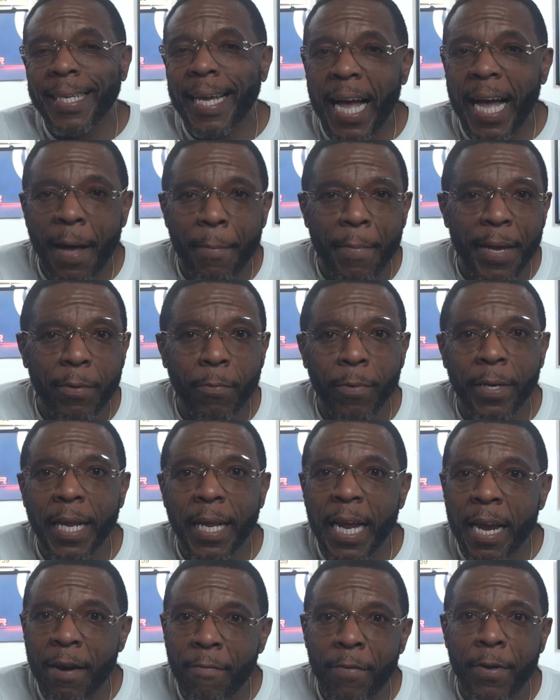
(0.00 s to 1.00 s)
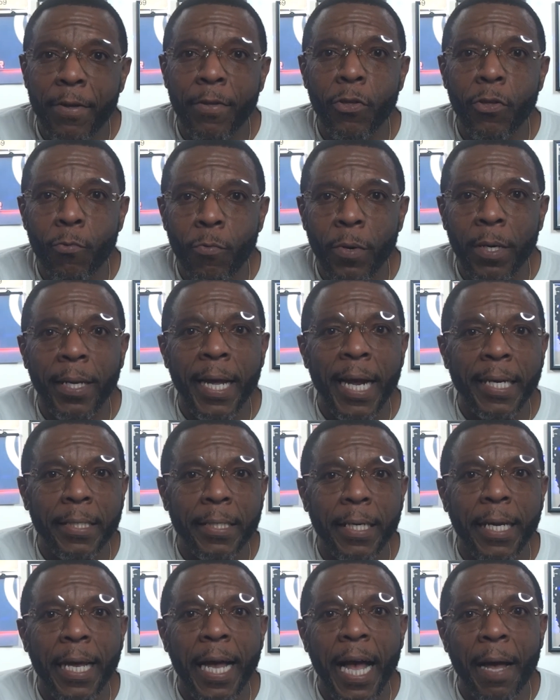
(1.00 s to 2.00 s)
comment whatever you would like
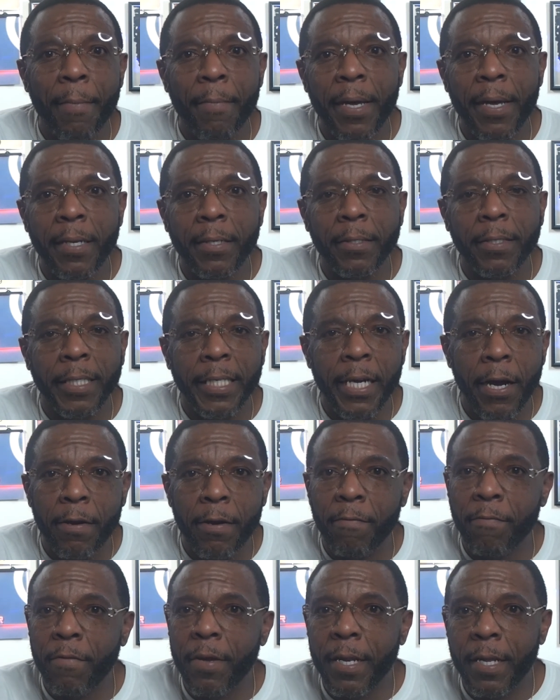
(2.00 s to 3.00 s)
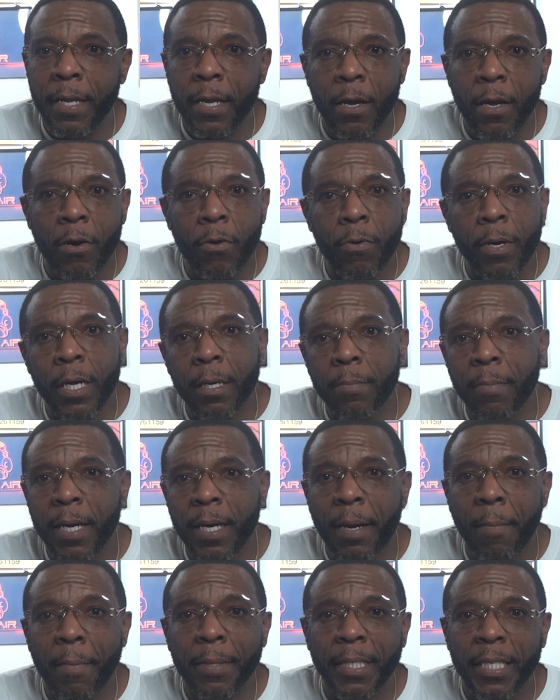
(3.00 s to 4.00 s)
to comment, share the video, and
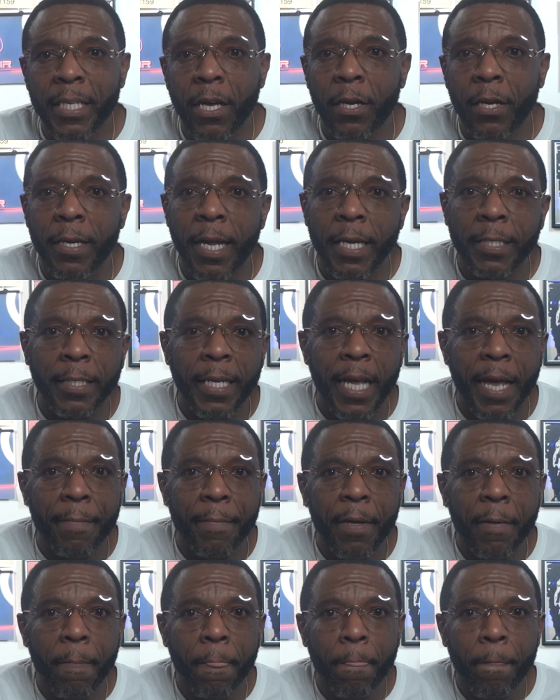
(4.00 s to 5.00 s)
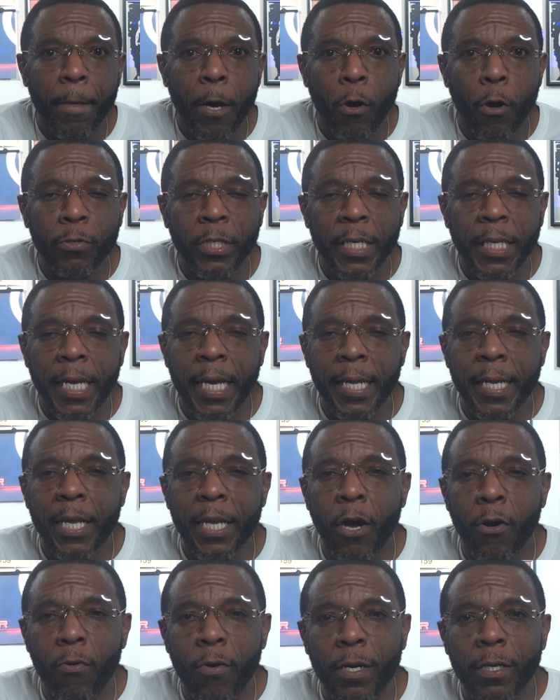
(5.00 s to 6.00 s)
man, I'm going to see y'all next time. OG Kenny,
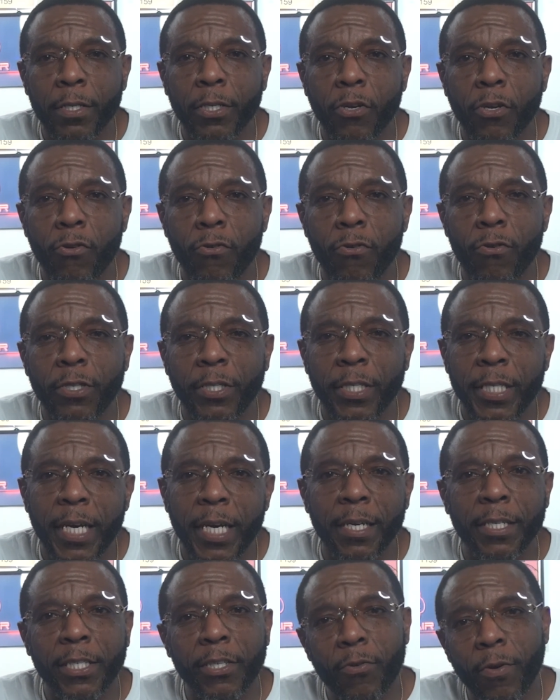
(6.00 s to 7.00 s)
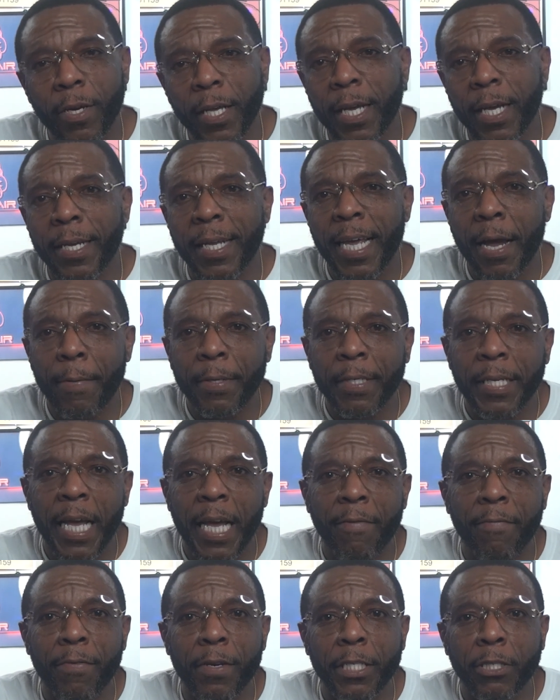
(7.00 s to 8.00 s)
O underscore, G underscore Kenny. I
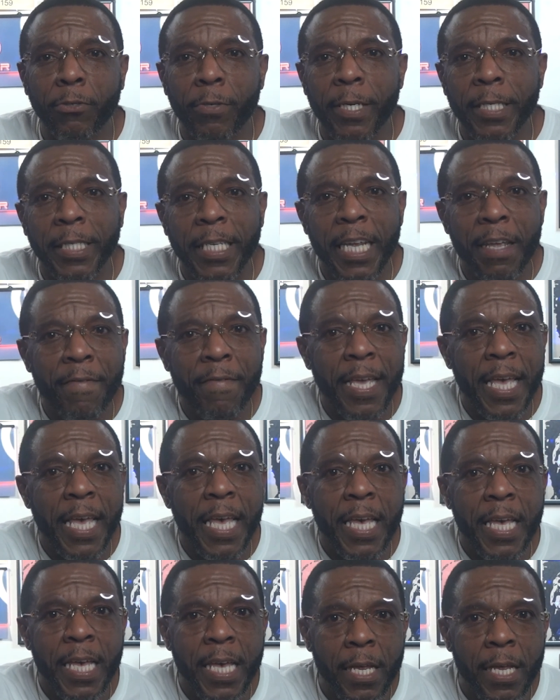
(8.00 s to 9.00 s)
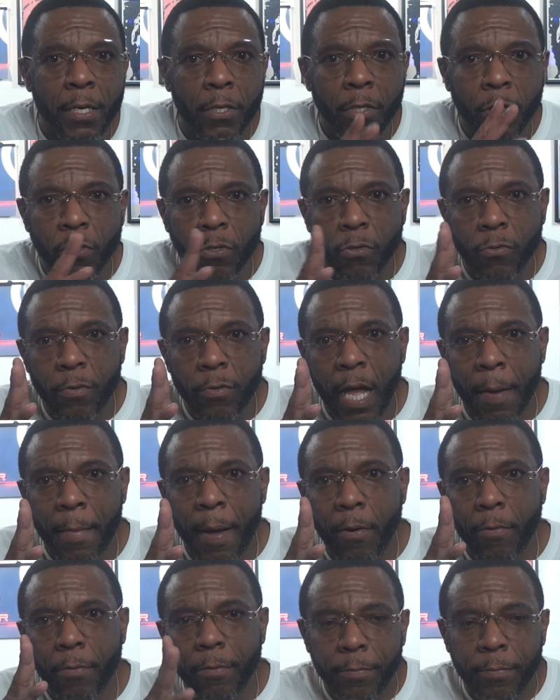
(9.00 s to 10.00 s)
retired from the streets TV, and I'm
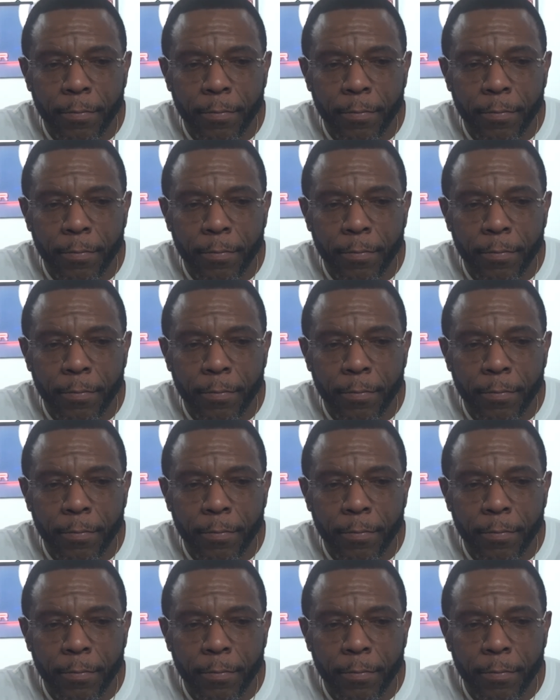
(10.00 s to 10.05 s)
out.